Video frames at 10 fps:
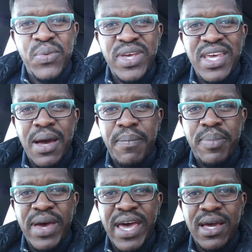we are
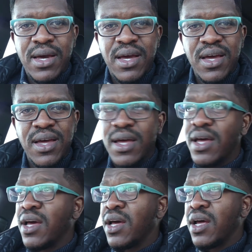back,
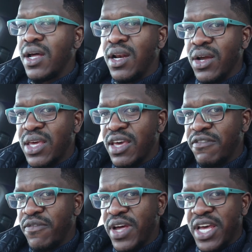looking
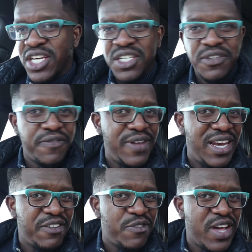fresh,
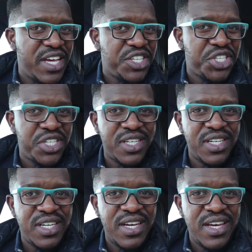feeling fresh.
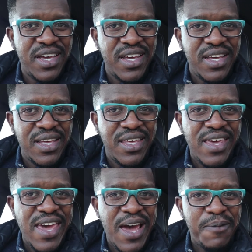
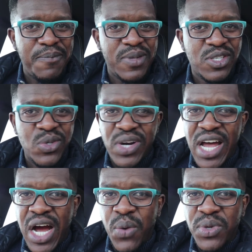Yeah, so
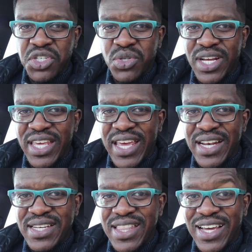now we're just gonna
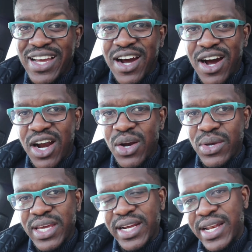get the car
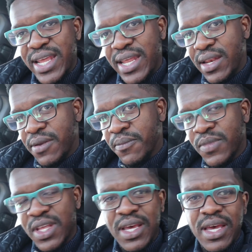looking clean.
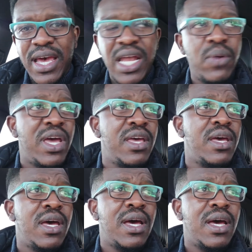Anyway,